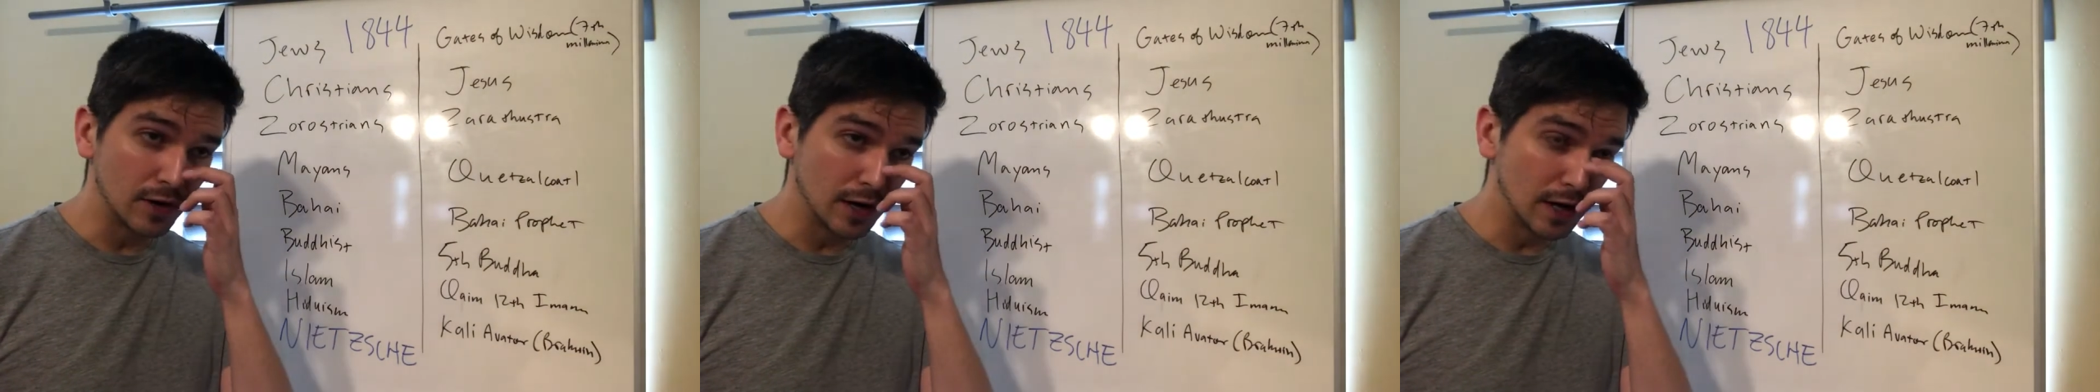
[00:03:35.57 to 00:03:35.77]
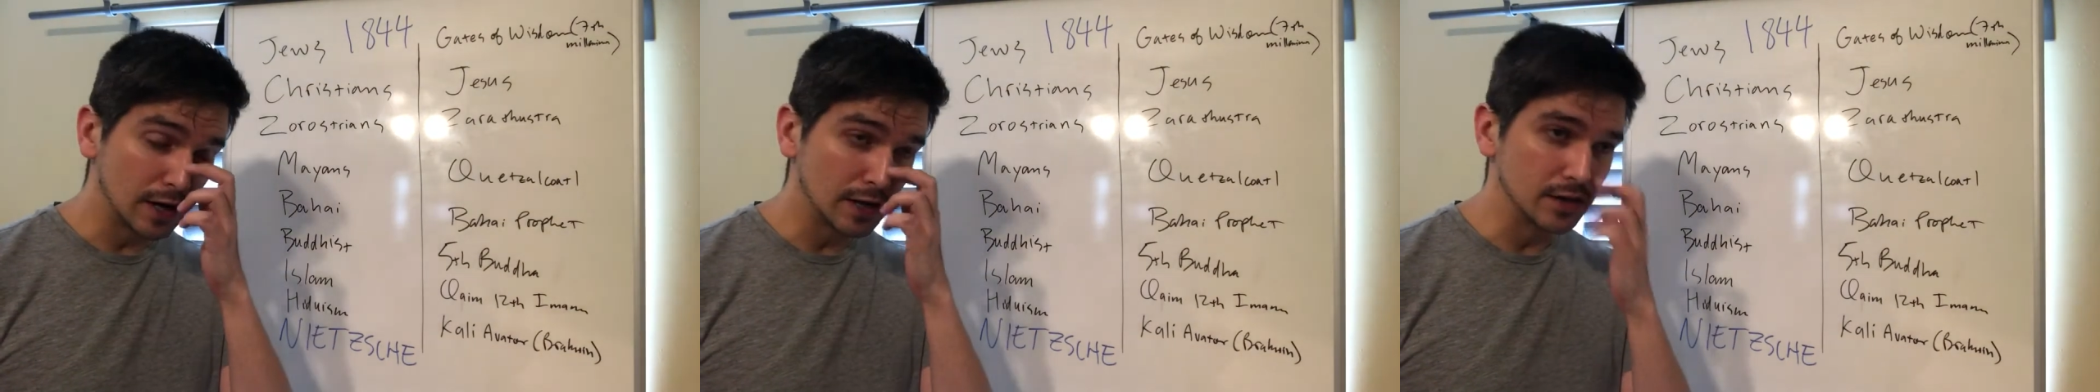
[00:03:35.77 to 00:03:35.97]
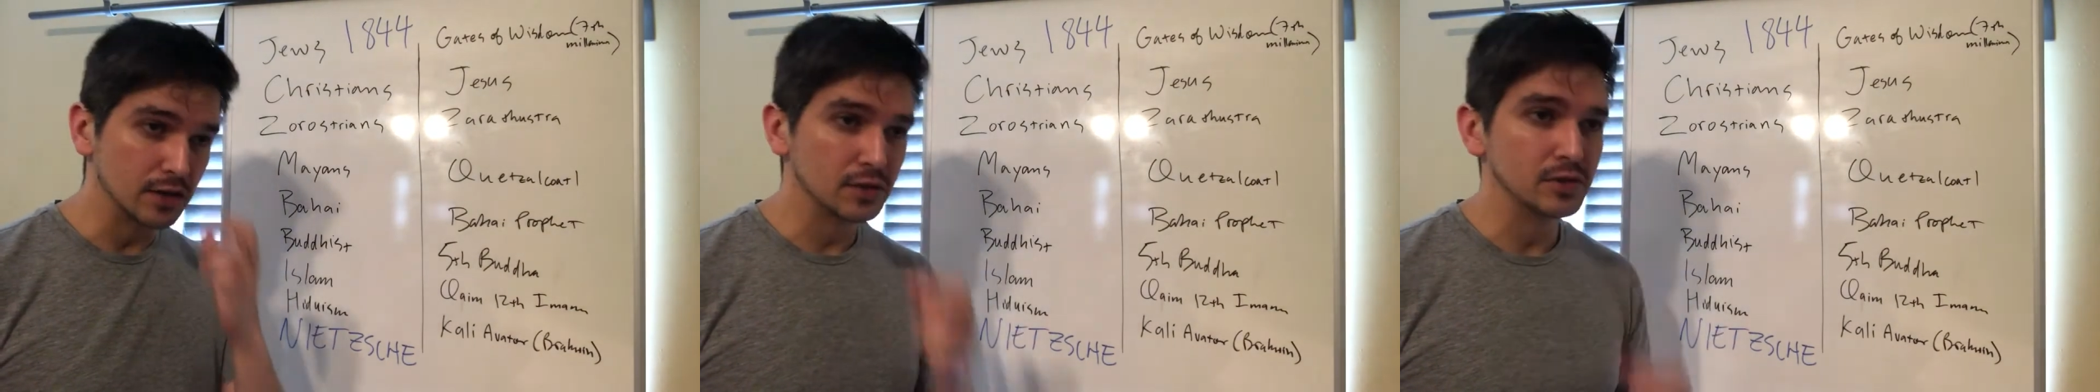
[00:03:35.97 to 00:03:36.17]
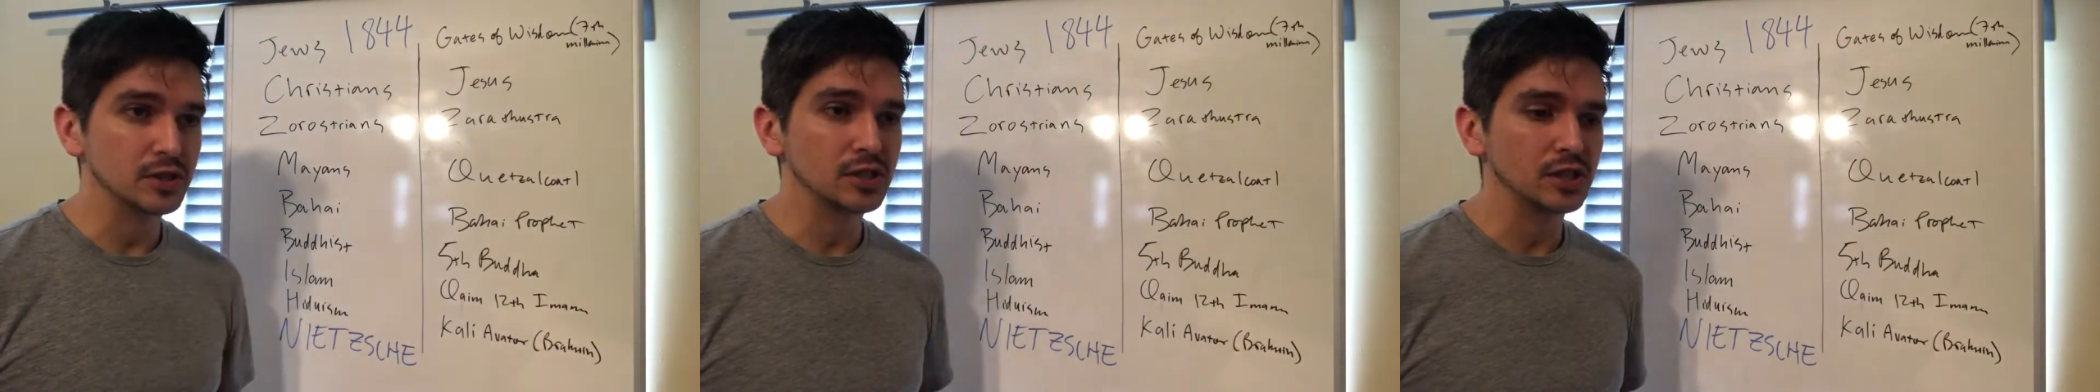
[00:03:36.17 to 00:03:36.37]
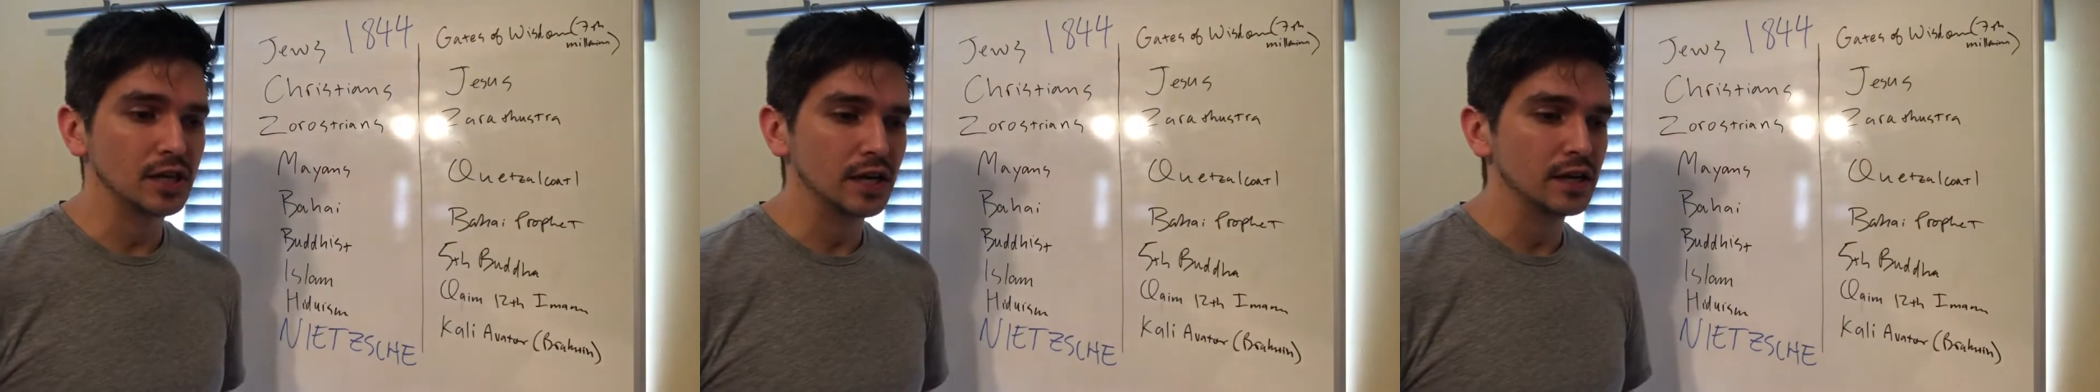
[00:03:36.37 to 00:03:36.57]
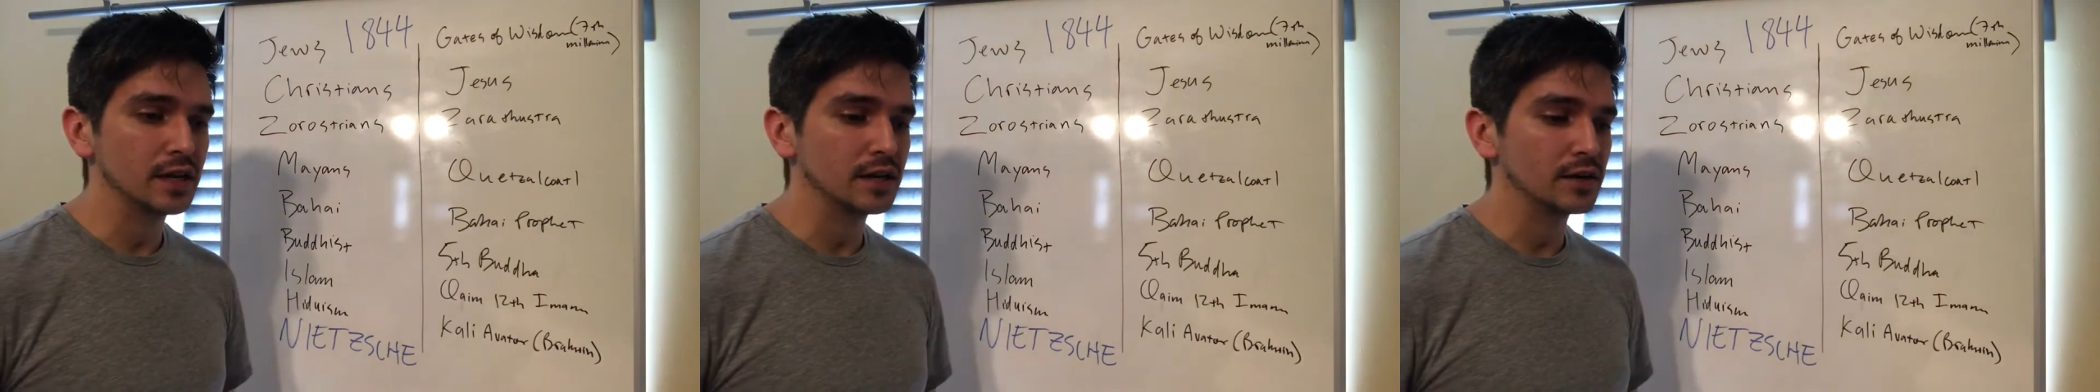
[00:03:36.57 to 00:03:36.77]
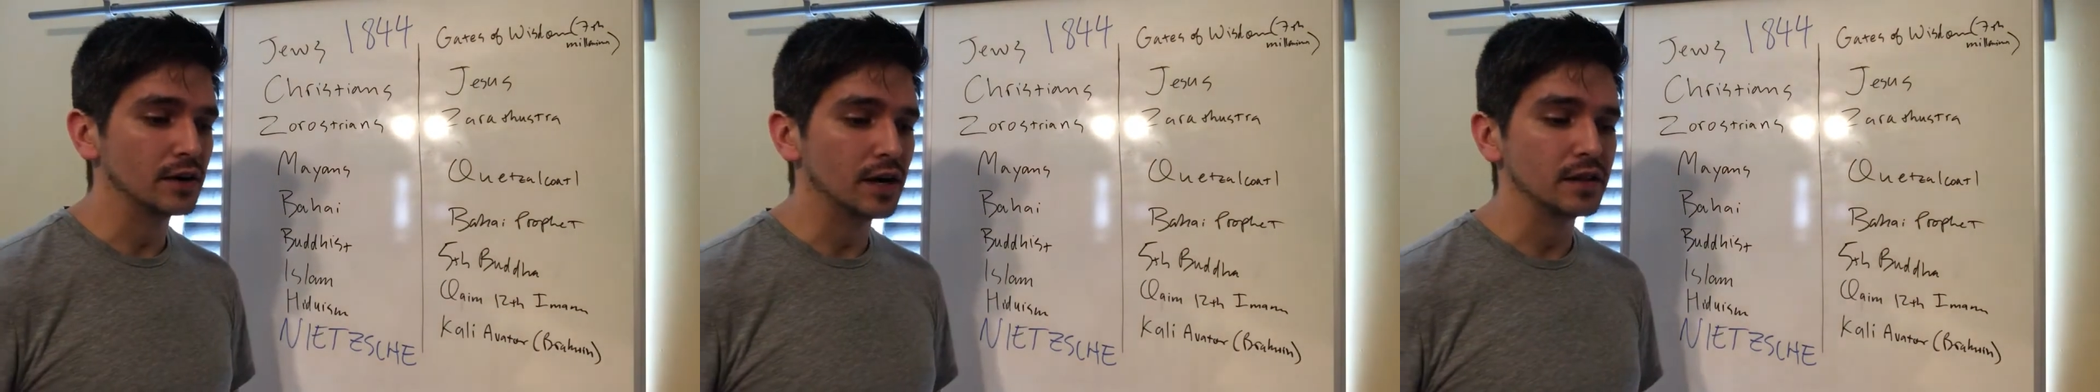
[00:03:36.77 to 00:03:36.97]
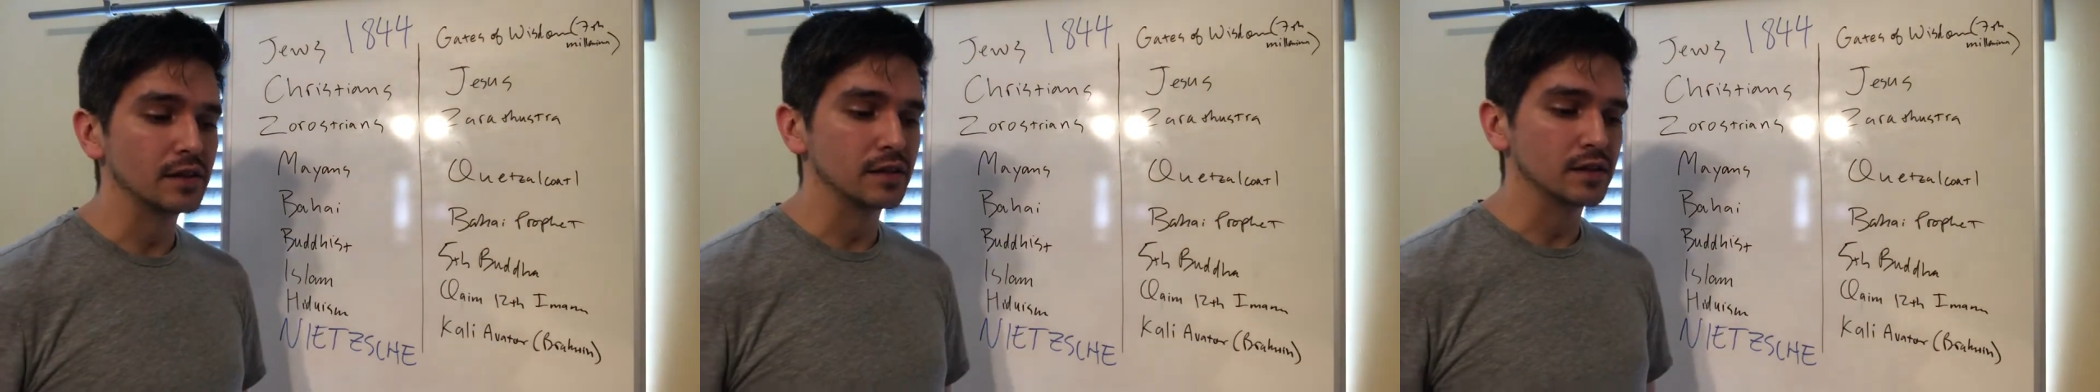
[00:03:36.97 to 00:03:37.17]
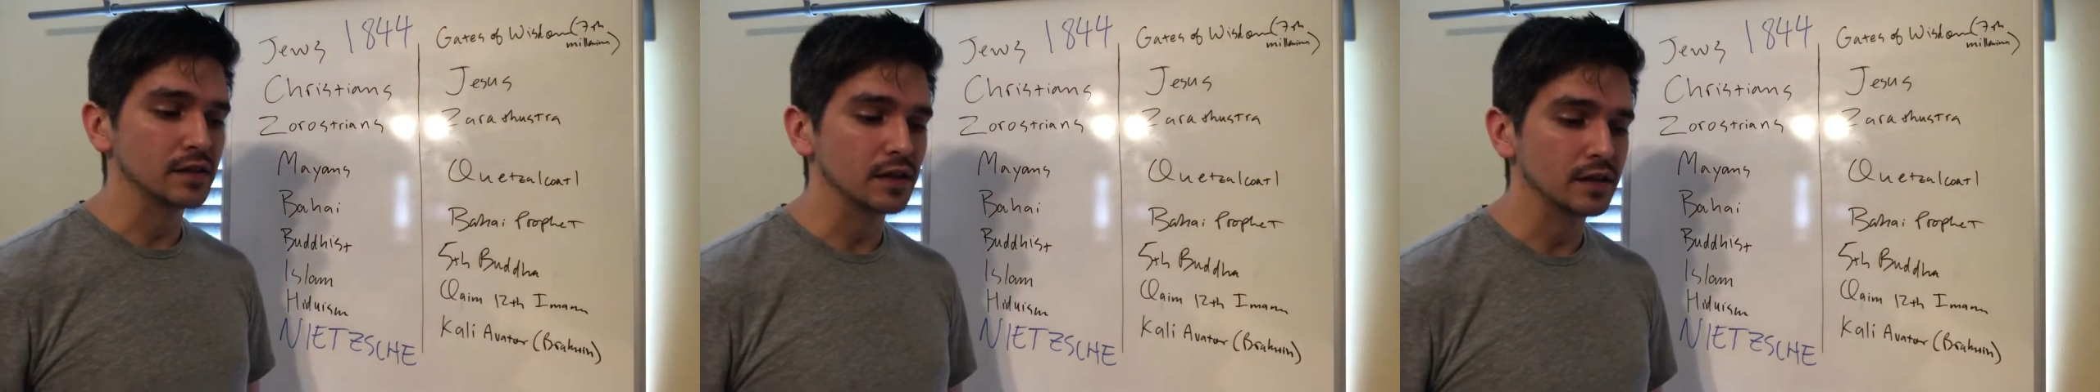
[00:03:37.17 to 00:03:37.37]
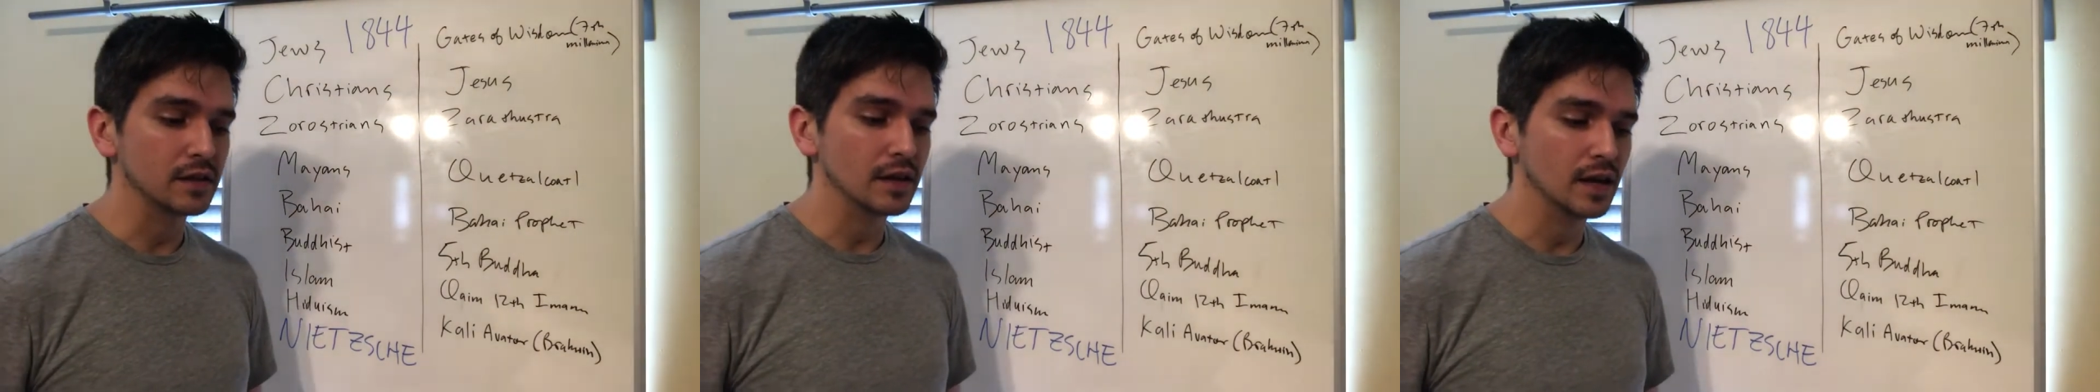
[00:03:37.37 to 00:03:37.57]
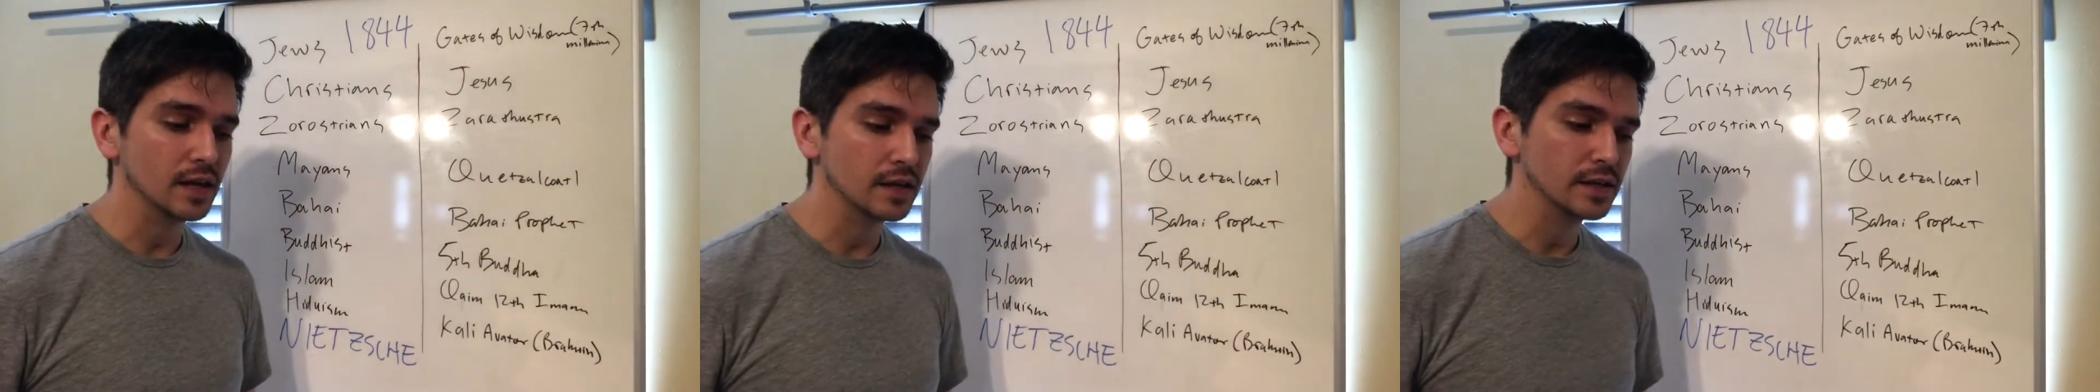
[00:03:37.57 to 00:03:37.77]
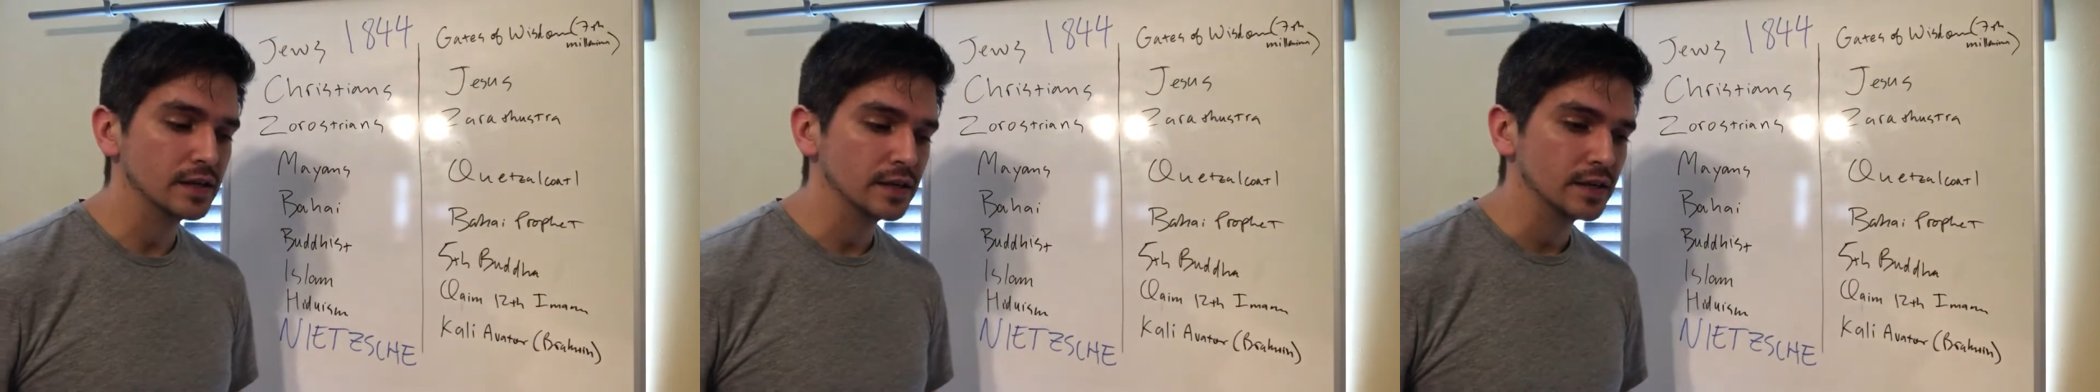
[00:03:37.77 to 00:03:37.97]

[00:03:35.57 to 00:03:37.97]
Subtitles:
I got into Christianity or anything like that,